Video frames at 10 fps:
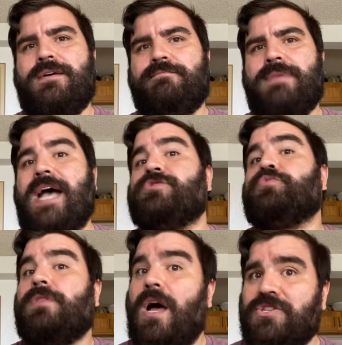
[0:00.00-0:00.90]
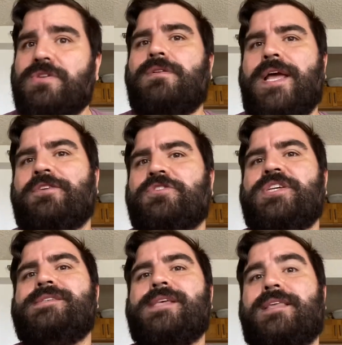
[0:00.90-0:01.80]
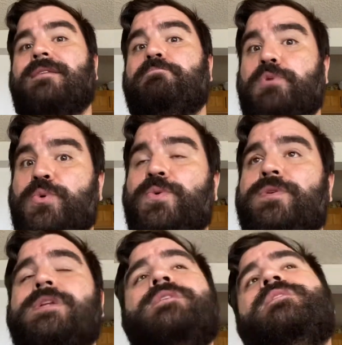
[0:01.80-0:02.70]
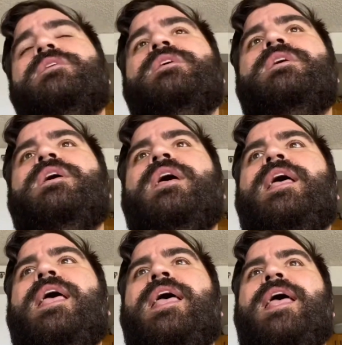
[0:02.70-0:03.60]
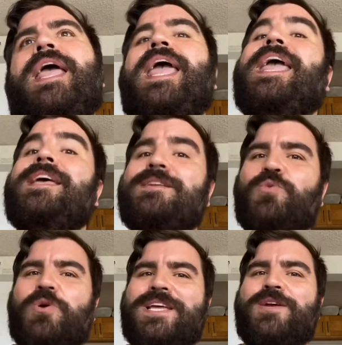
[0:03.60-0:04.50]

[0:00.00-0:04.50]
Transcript: astrological energies like the moon, and working